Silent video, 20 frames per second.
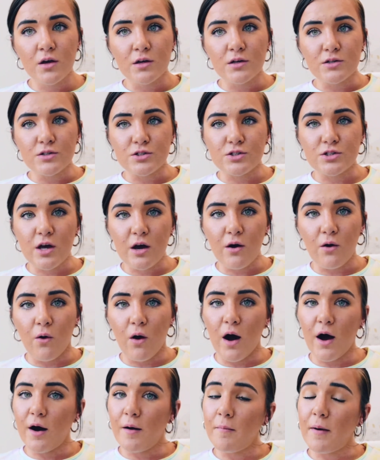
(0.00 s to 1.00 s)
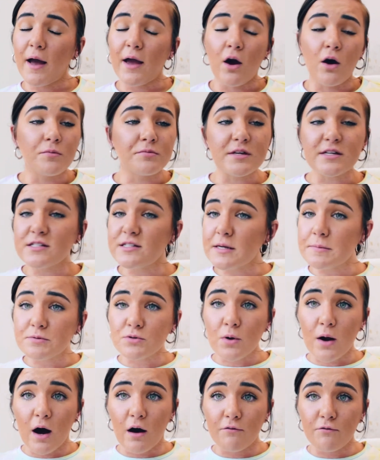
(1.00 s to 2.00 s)
So, I hope these tips
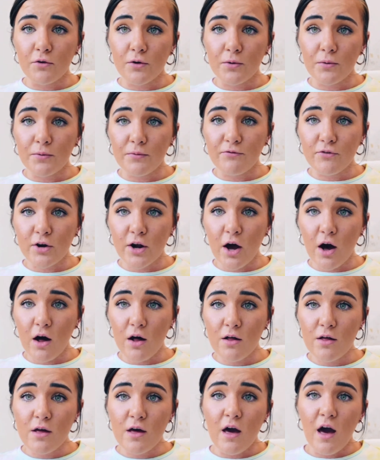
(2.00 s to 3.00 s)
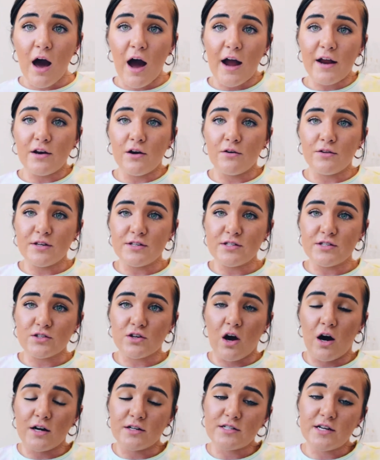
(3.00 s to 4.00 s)
were helpful for y'all. I know this
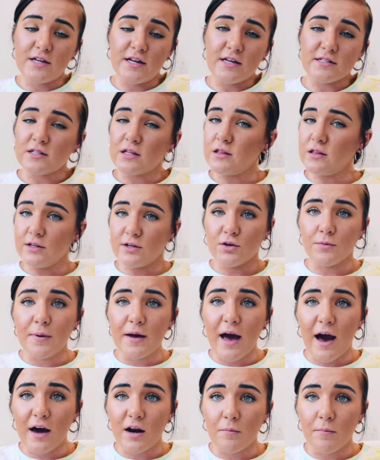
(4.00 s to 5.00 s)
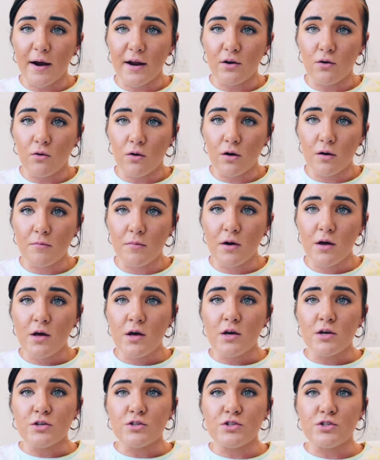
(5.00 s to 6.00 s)
content is a little bit out of my norm,
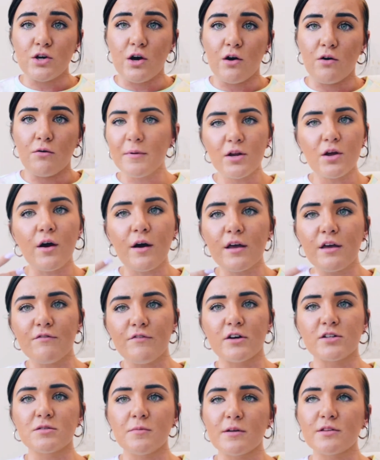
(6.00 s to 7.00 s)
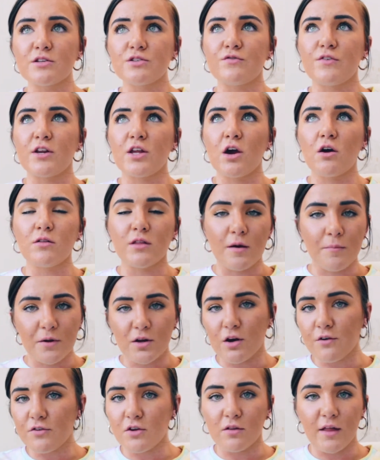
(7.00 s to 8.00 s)
so let me know how you felt about this video. Let me
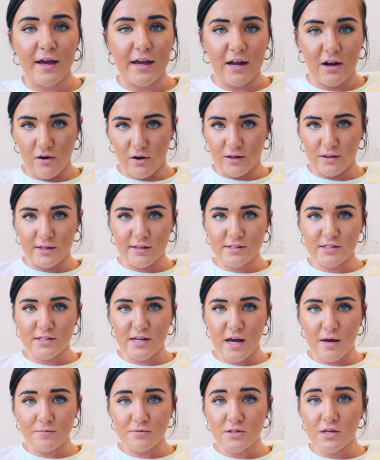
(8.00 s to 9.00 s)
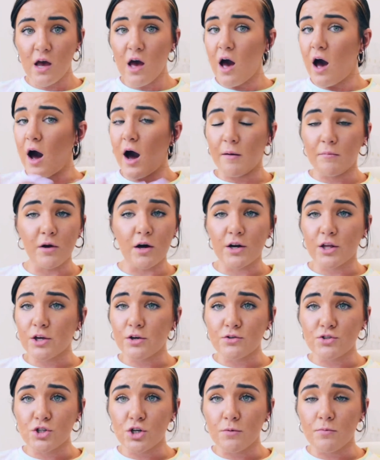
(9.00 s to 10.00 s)
know if you like hearing these tips. I'm not a
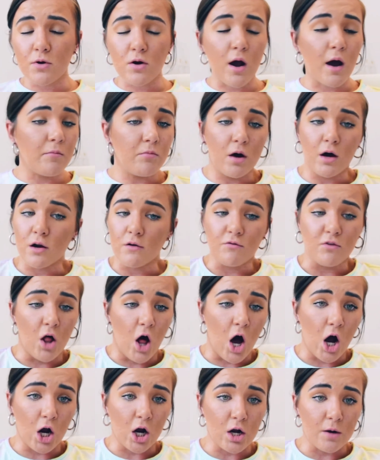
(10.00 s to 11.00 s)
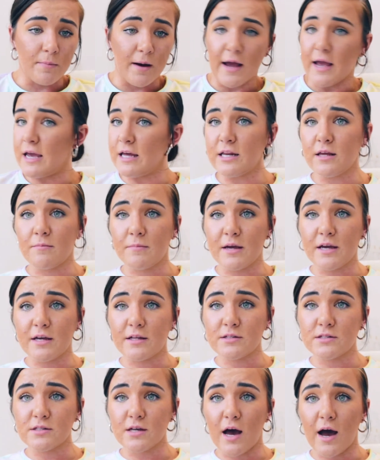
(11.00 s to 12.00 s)
YouTuber, I'm not a vlogger by any
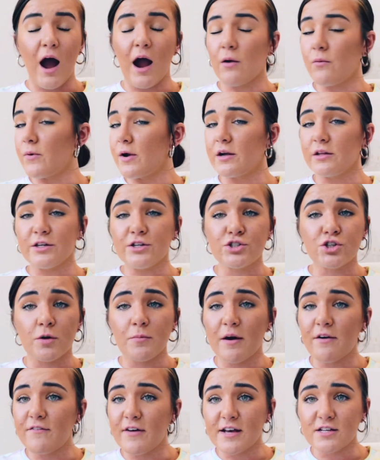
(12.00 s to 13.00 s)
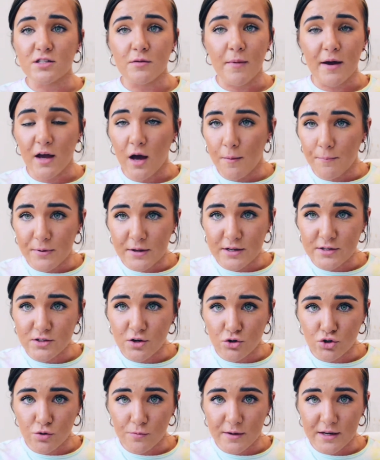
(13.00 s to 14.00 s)
means. I rarely show my face on my company's
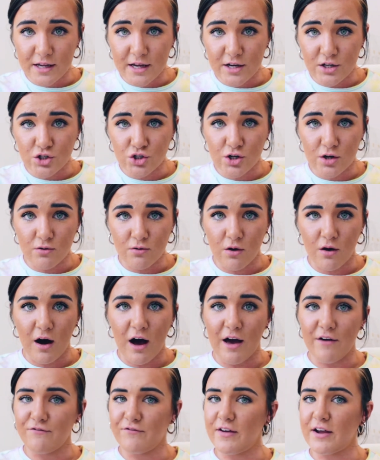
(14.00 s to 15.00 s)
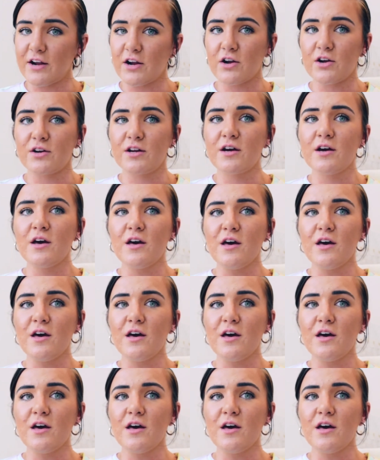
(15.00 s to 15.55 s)
social media in general. I figured